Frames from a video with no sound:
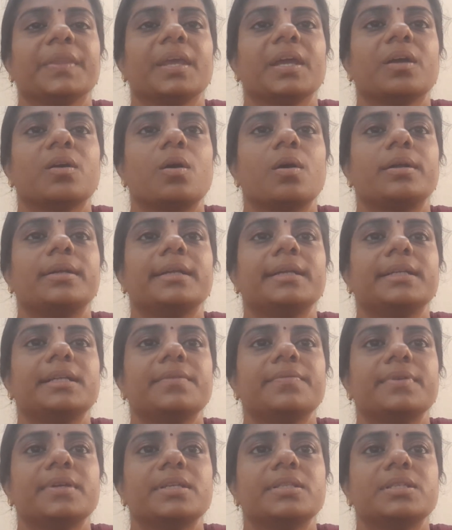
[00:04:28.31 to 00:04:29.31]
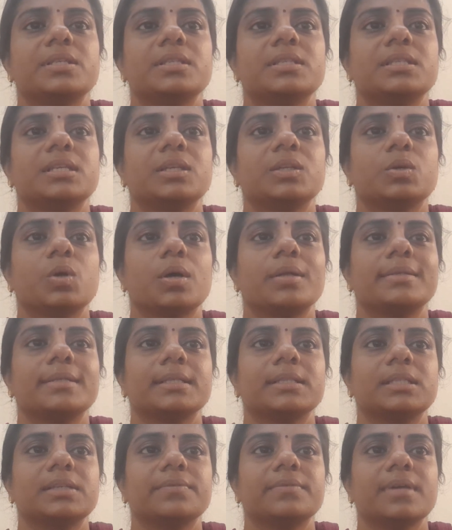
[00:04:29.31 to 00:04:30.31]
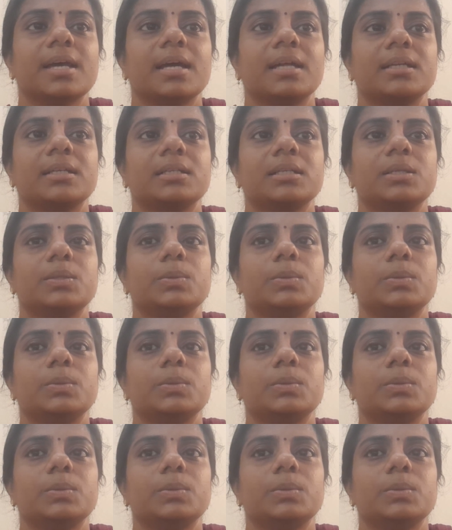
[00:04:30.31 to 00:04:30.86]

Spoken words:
A contract of agency and contract of guarantee